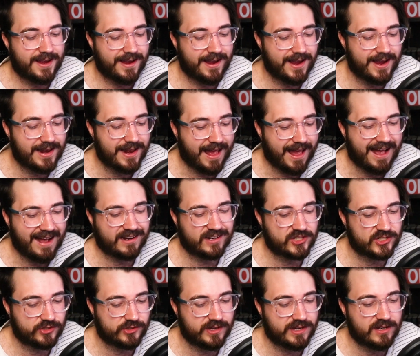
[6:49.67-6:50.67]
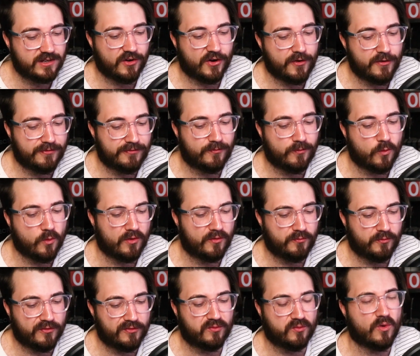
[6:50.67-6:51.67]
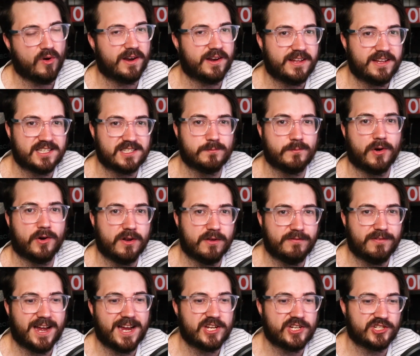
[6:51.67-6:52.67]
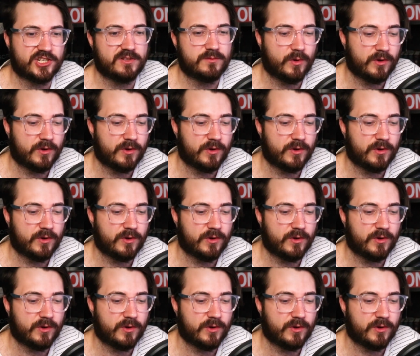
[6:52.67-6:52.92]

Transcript: and actually go forth with what his motivation,